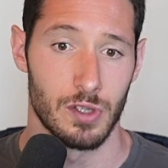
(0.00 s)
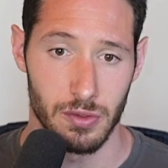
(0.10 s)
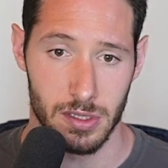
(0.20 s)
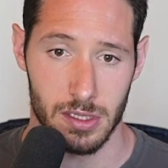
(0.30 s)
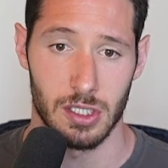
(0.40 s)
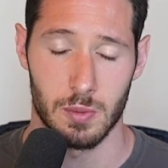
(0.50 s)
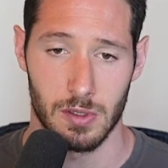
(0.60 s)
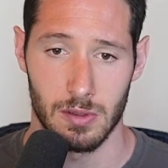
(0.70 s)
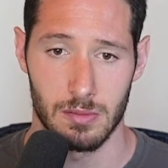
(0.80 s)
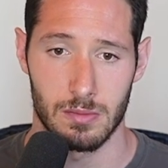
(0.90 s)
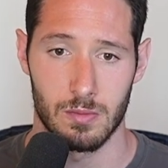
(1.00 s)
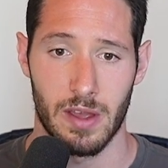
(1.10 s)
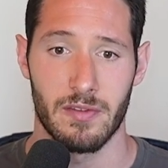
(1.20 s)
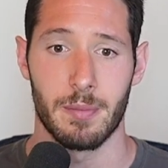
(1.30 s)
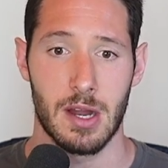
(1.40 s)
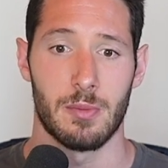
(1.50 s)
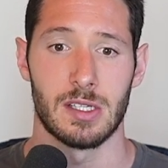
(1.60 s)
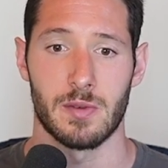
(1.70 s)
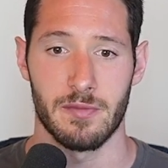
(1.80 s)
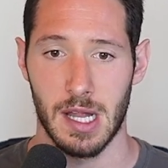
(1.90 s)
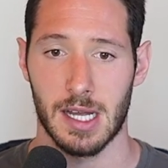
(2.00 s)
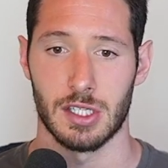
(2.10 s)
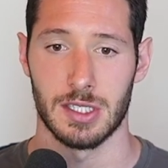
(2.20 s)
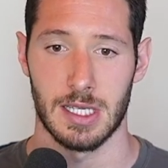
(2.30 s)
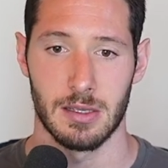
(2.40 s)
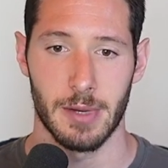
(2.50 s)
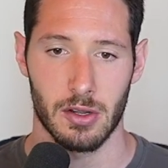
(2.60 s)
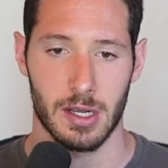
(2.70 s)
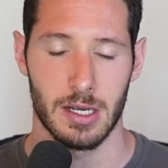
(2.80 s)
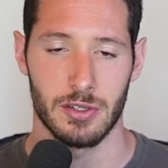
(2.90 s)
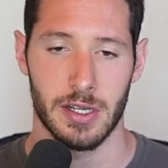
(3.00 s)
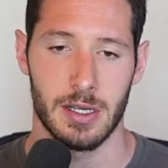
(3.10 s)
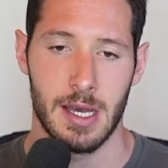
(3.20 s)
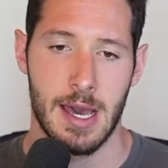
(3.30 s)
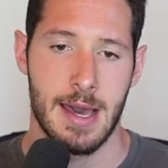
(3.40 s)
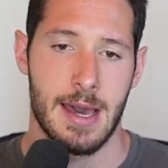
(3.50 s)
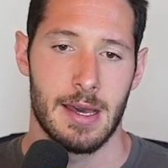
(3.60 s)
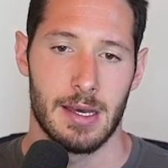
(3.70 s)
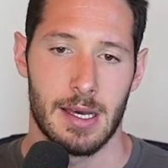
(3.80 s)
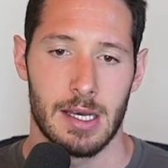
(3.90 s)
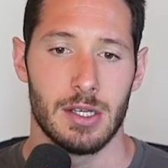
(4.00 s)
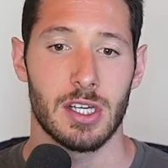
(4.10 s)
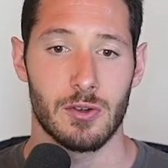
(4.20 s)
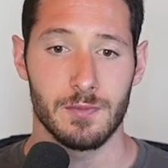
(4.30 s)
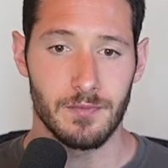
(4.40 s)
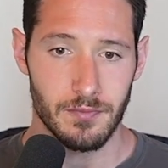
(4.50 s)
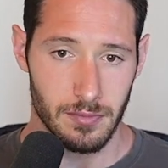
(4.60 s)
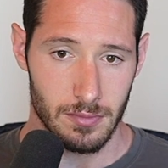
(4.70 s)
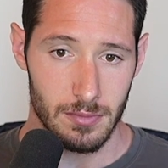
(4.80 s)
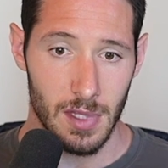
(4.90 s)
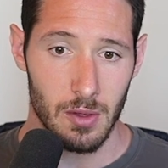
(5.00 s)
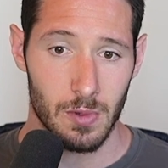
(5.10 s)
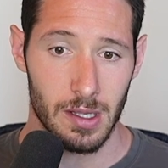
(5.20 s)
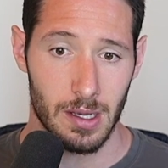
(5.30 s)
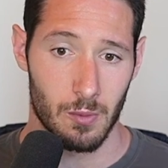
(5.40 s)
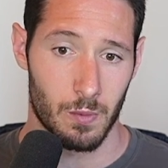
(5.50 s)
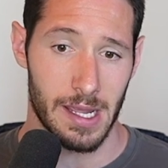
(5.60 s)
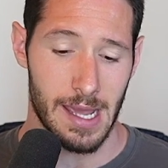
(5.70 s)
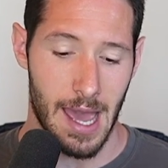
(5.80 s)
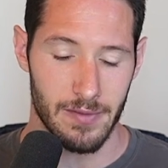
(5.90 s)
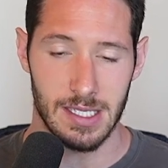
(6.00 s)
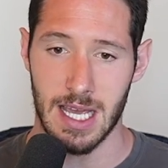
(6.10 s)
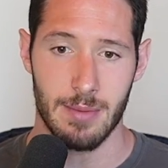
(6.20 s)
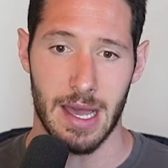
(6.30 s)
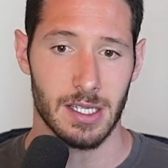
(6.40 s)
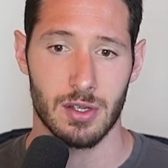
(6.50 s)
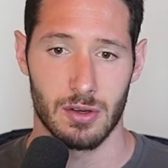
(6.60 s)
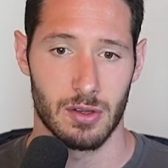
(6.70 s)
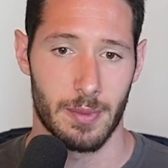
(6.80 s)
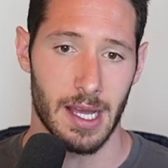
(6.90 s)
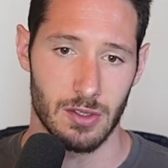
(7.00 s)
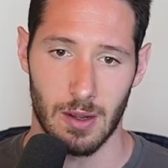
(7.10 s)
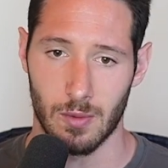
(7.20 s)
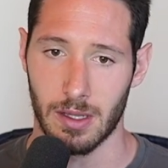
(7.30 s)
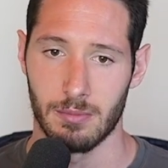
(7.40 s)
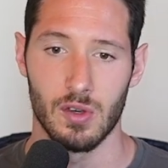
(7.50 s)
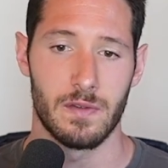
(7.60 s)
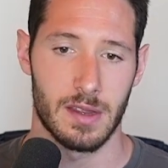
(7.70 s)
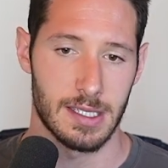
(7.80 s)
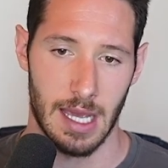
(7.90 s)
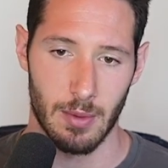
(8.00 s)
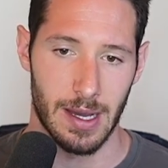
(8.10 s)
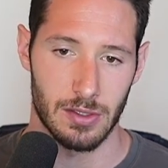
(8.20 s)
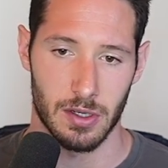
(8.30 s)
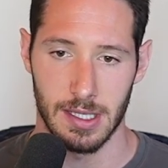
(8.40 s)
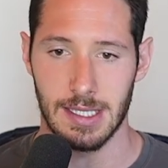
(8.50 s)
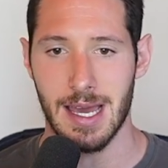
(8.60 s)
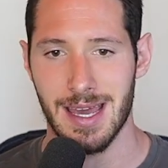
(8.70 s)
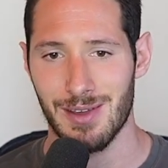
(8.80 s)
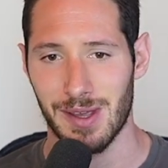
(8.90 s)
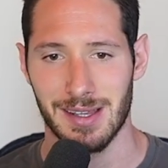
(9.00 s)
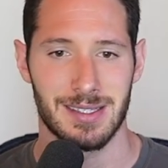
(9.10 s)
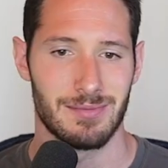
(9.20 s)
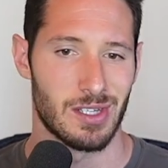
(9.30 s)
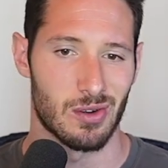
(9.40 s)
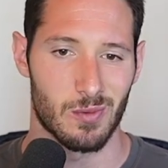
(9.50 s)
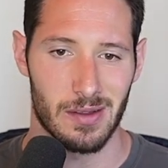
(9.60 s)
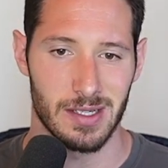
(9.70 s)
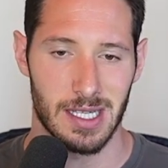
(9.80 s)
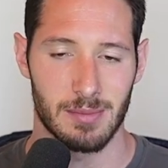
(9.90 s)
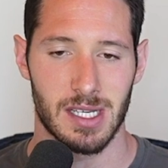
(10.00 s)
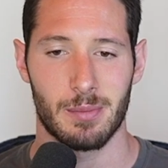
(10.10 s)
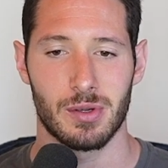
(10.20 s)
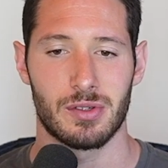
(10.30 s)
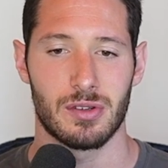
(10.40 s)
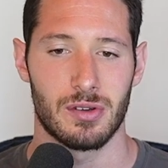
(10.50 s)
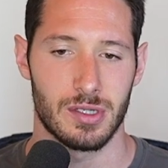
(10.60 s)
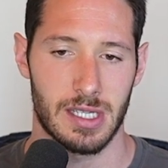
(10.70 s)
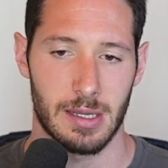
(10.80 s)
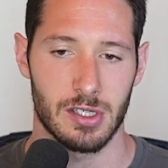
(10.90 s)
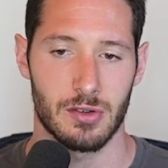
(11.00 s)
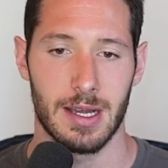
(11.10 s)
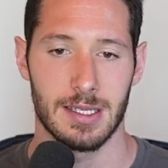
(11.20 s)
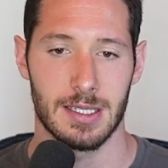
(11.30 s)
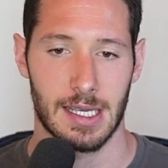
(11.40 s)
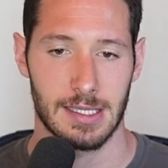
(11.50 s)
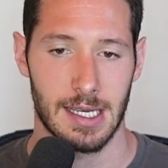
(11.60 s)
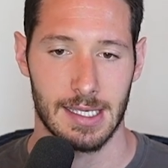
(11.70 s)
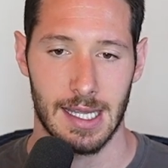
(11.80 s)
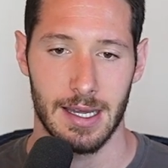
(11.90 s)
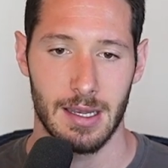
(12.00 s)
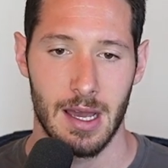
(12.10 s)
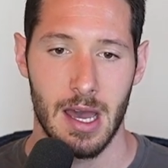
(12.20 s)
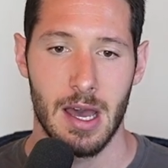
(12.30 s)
reduced because we're we have impairments, we have blockages in the mitochondria. So what we have the same external demands, right? We moved the same amount during the day, we had this, you know, around the same temperature, same stress, things like that.